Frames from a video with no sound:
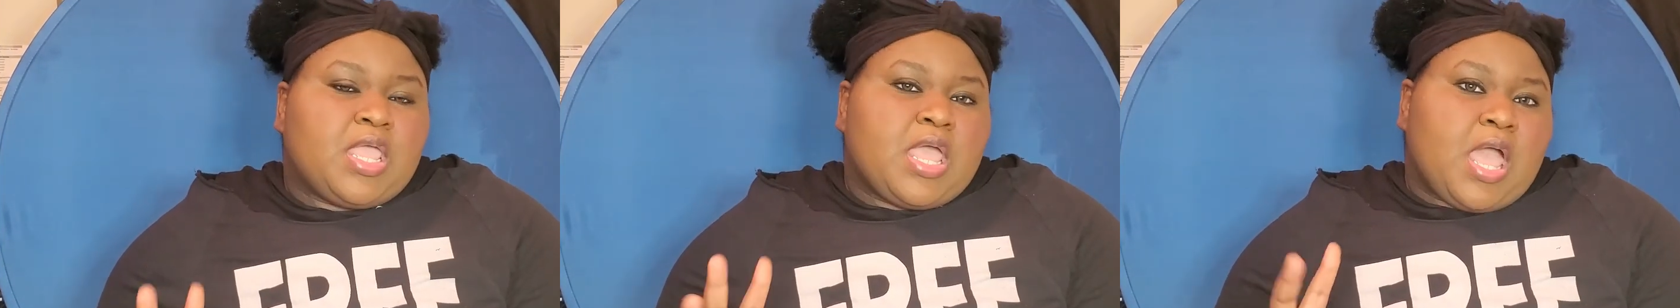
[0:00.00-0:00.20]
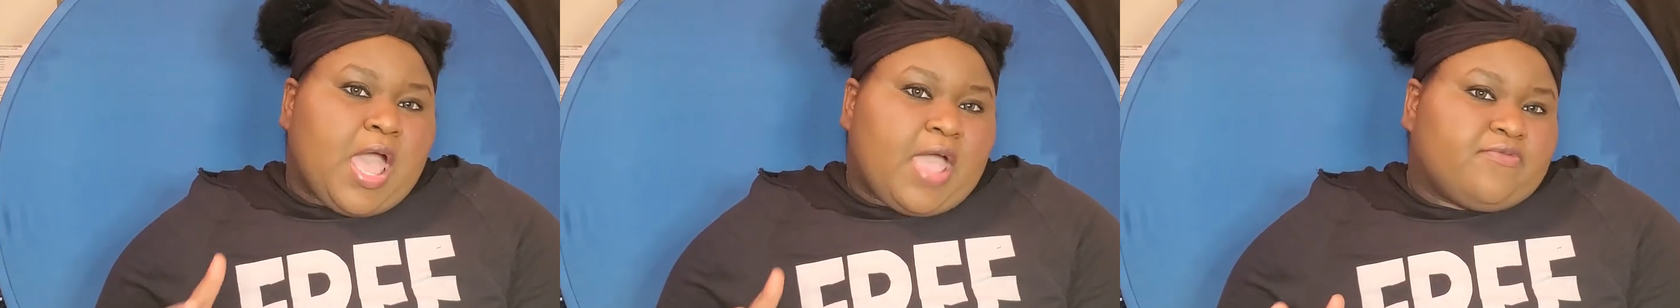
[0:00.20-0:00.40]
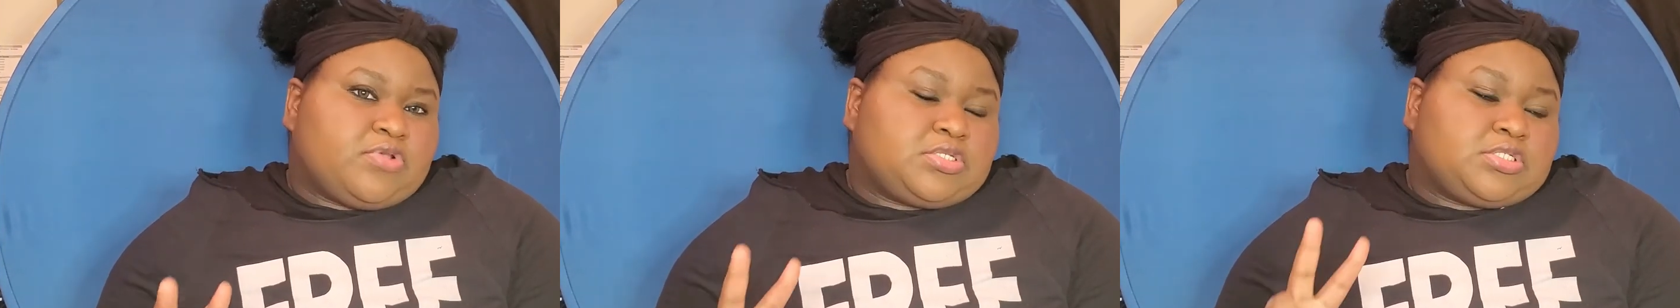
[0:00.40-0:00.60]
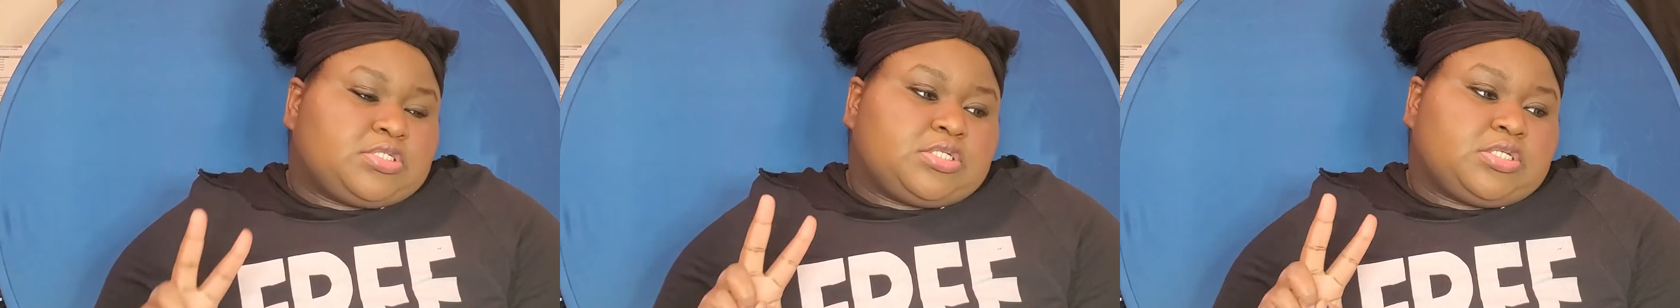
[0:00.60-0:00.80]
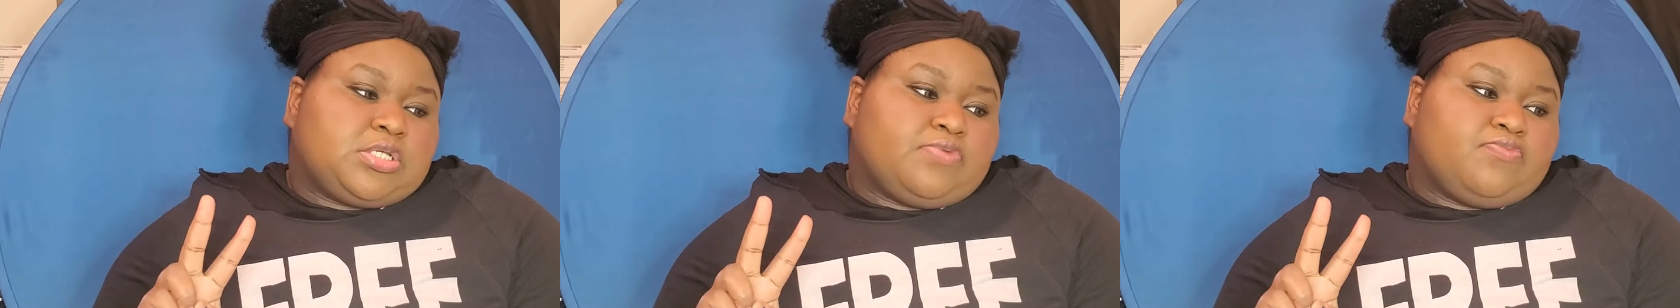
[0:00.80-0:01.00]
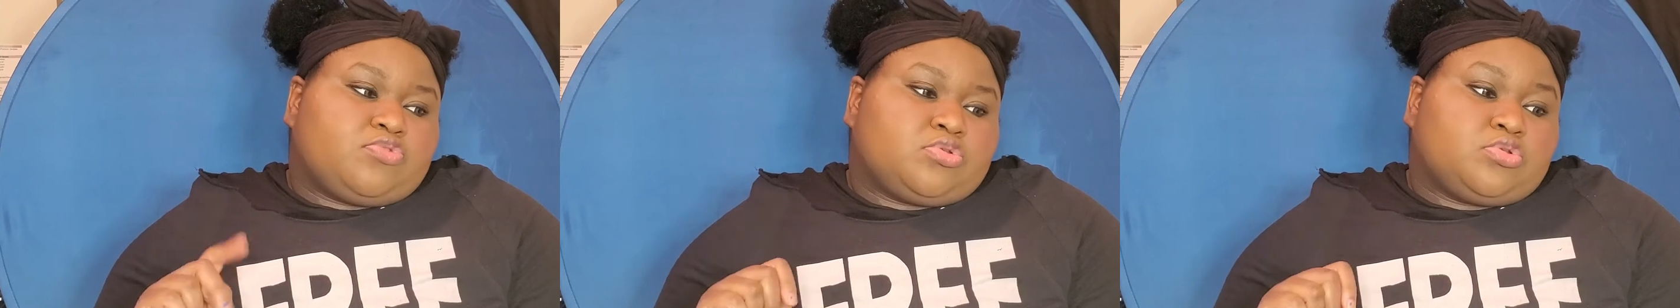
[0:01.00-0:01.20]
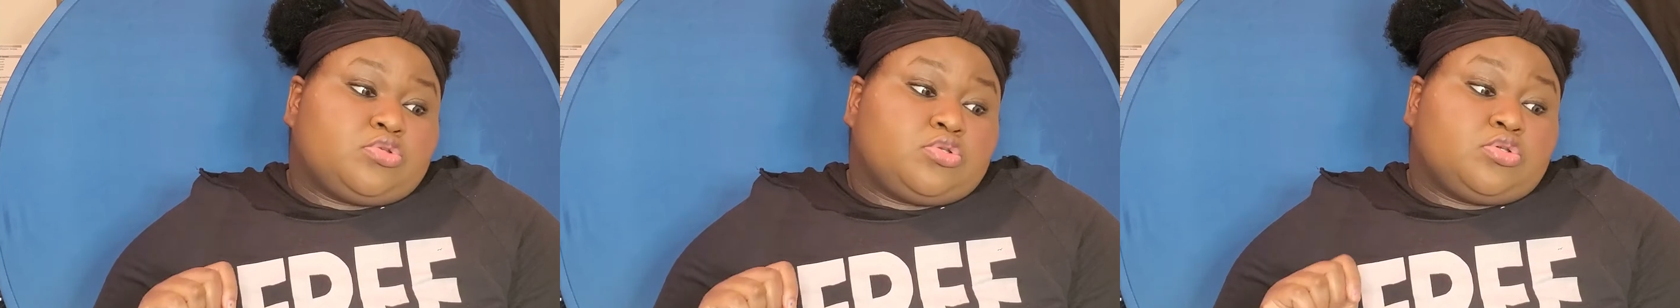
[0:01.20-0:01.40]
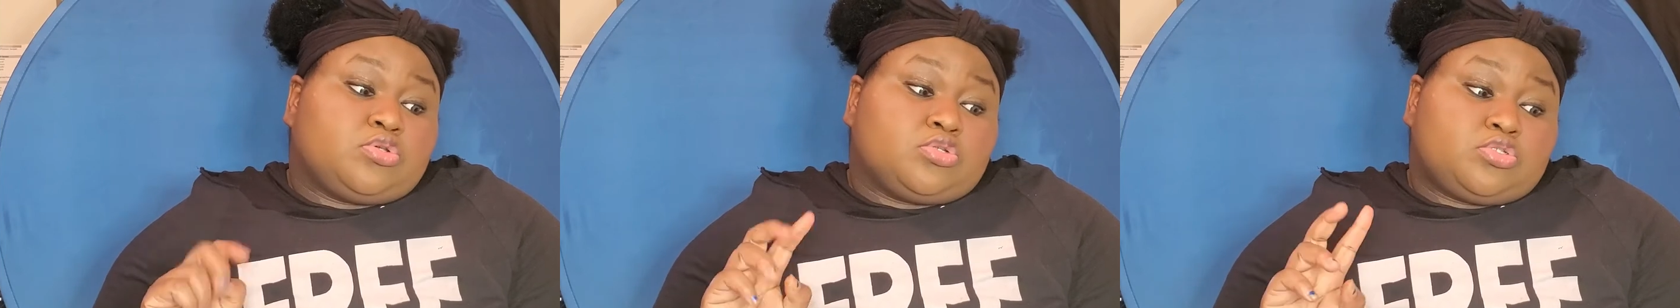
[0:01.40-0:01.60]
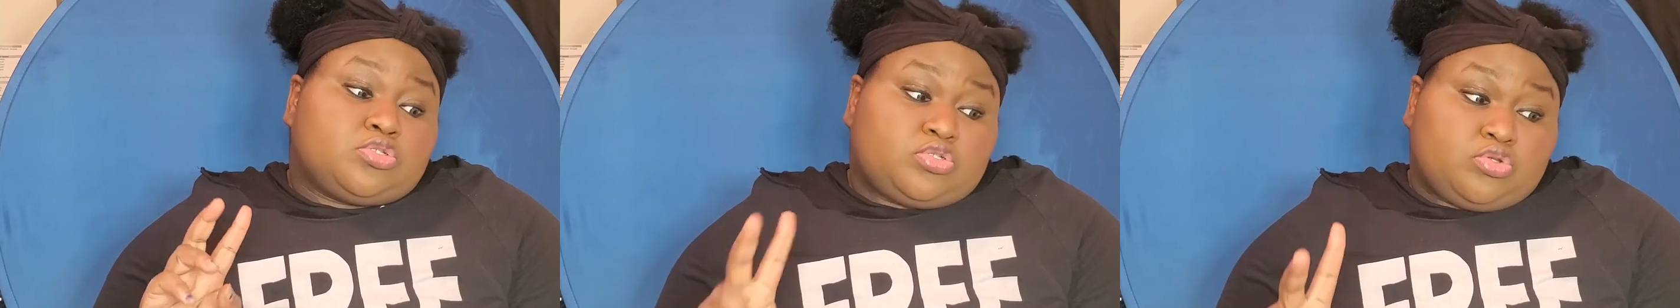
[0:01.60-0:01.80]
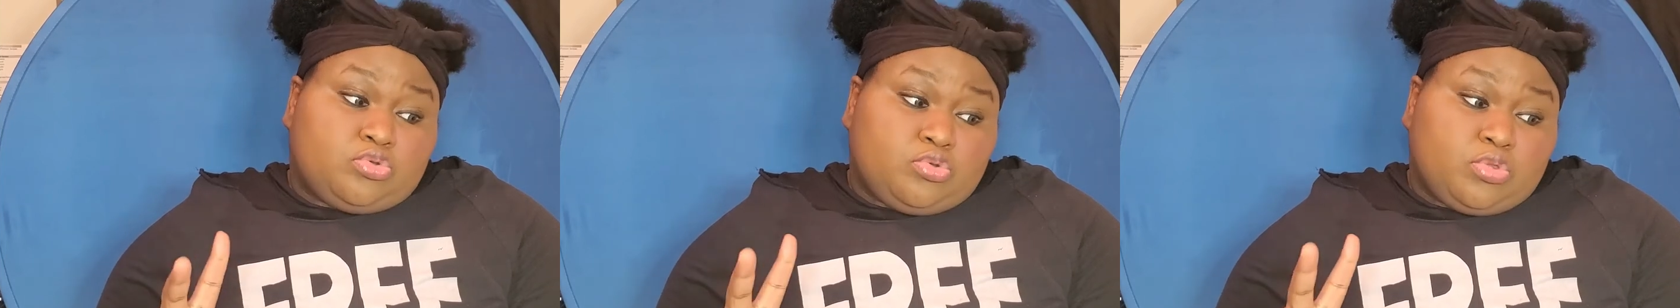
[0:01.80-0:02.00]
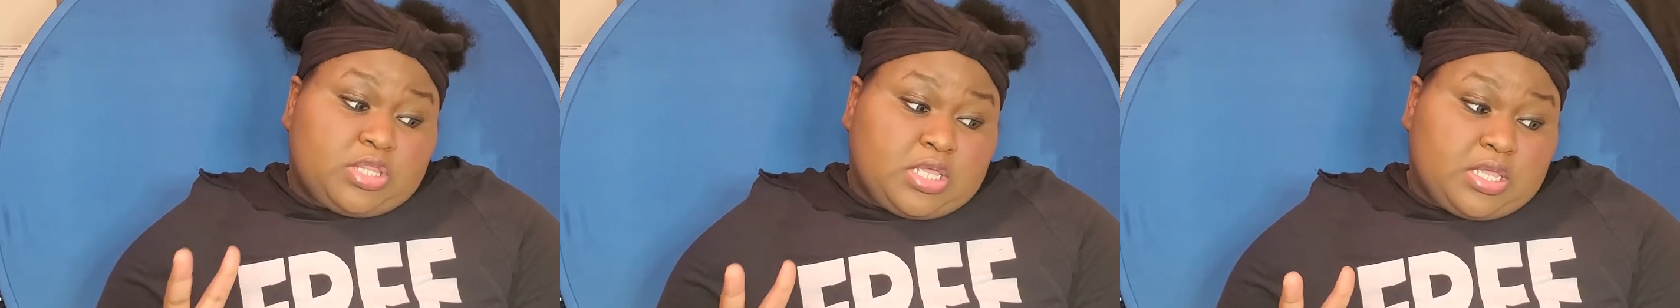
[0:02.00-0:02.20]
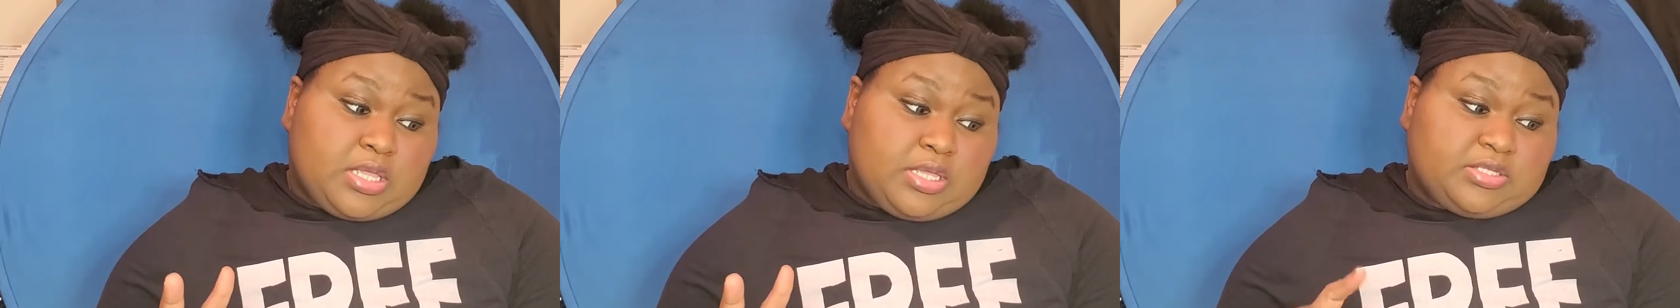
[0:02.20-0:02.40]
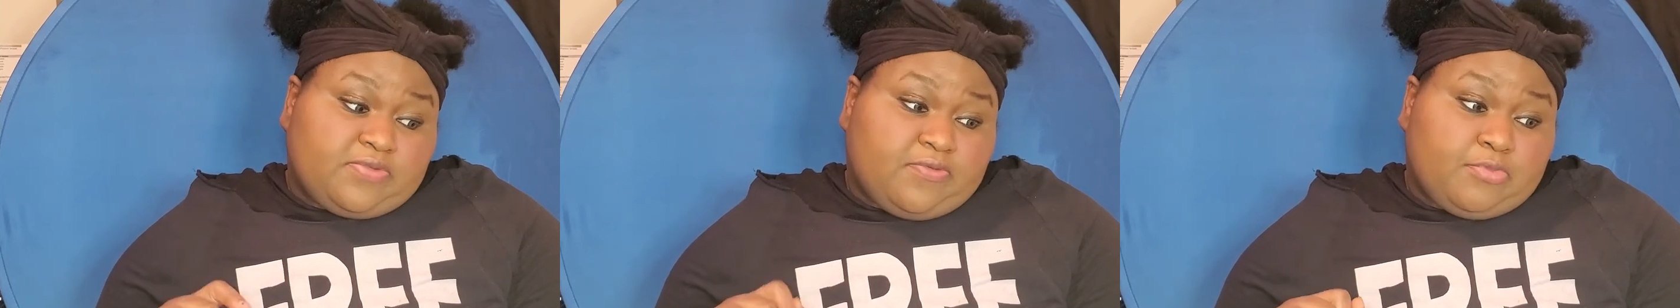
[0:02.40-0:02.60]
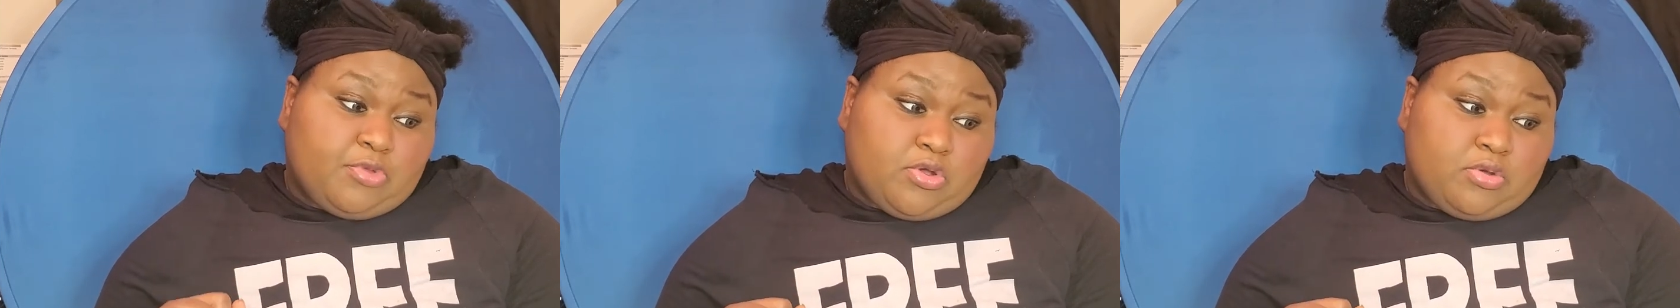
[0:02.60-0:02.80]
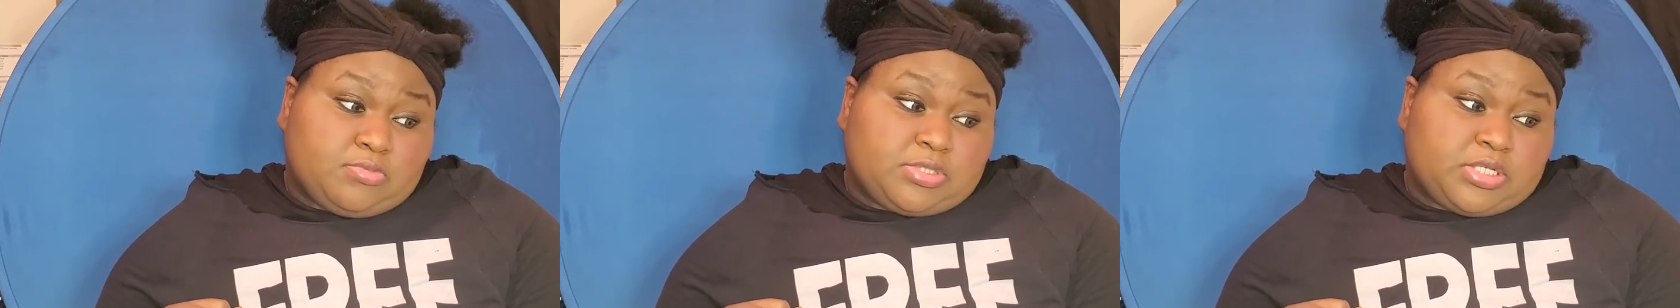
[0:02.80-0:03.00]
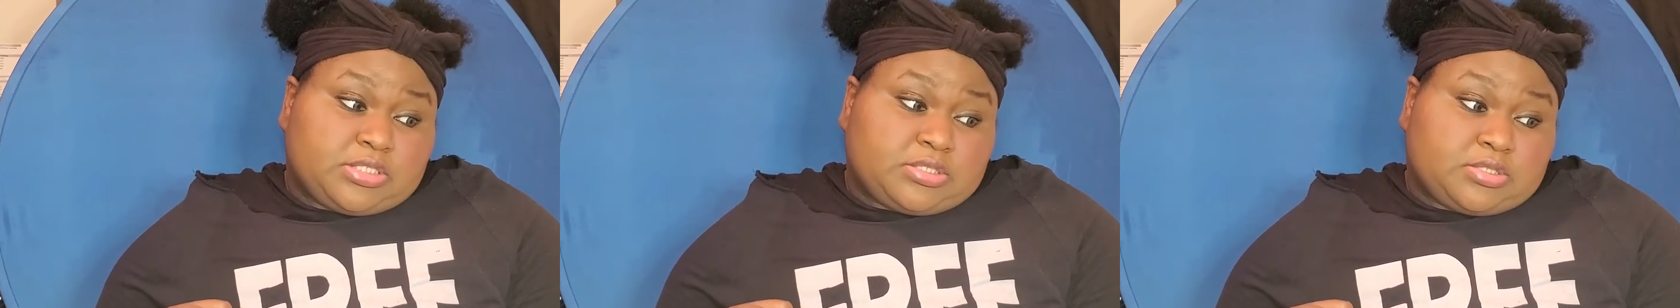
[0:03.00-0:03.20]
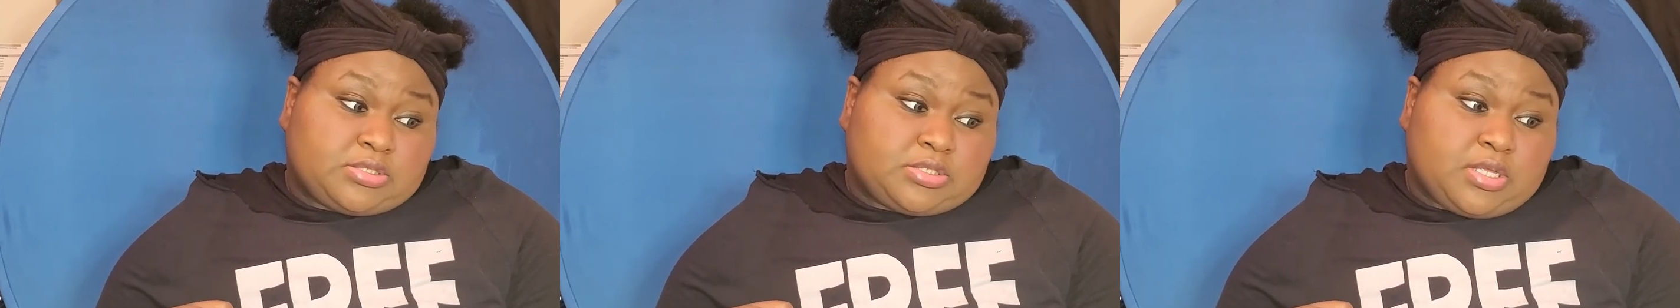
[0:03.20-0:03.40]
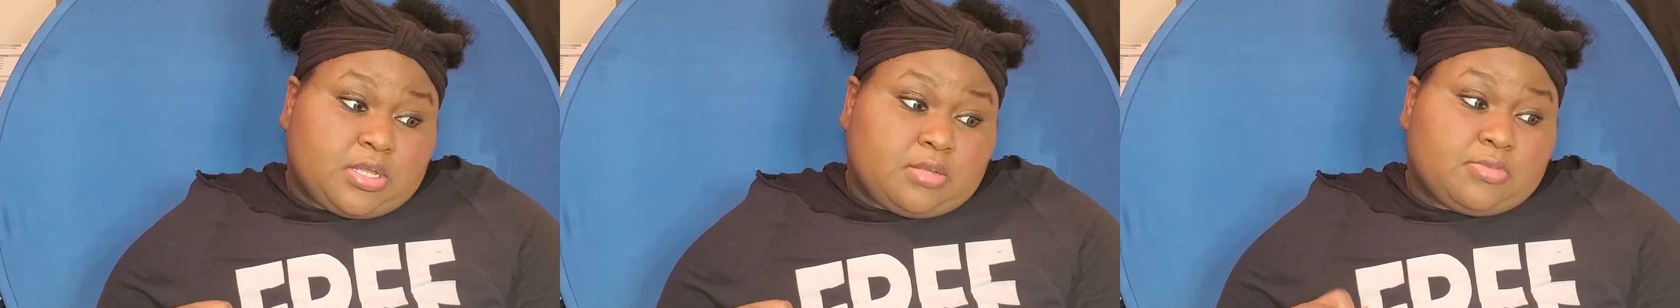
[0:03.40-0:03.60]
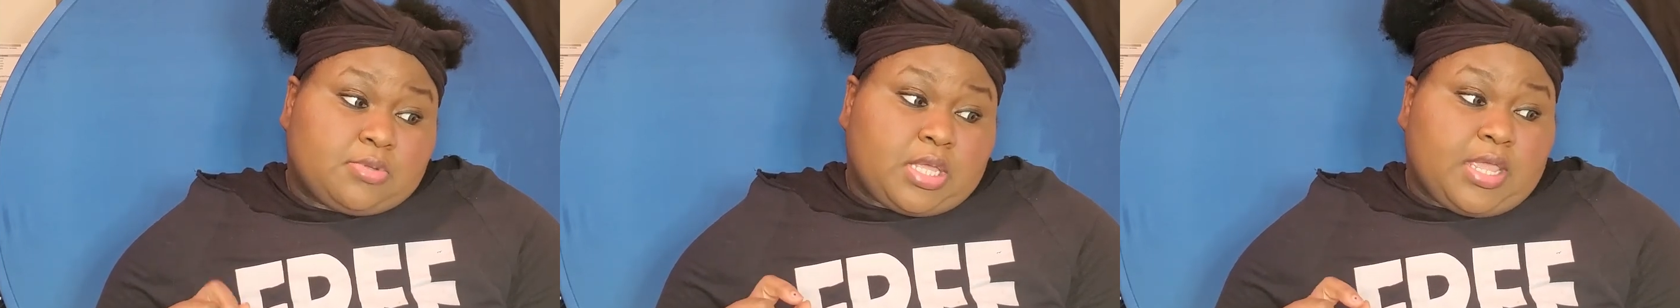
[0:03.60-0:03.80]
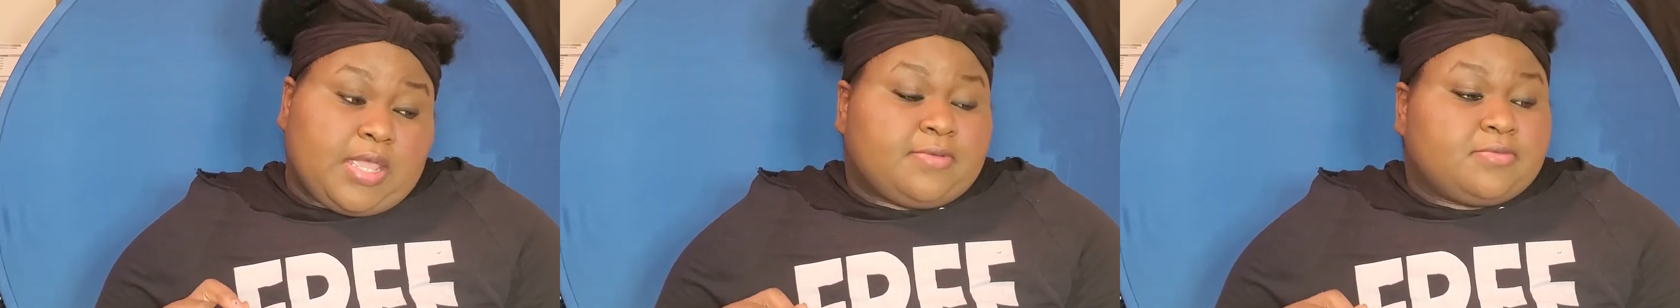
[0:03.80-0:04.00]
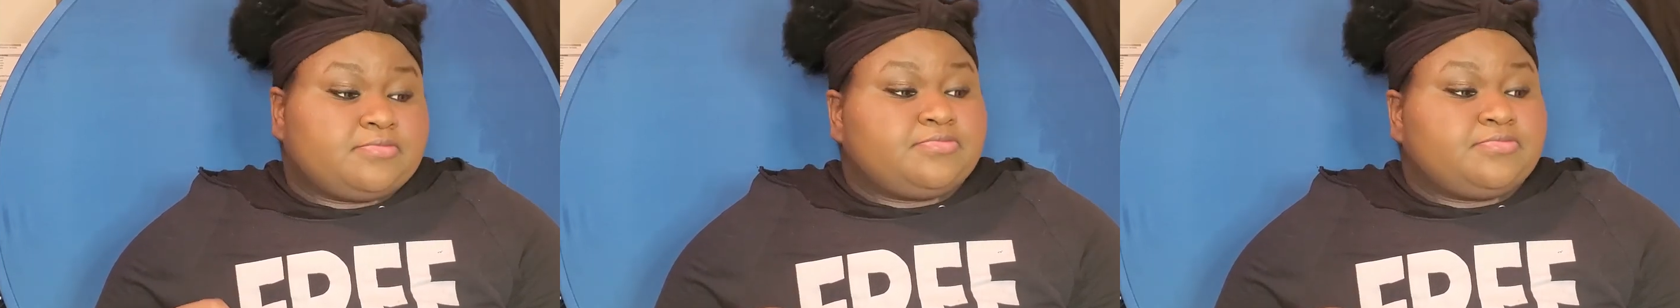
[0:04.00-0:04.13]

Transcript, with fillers: I received two things from the Home Testers Club, okay?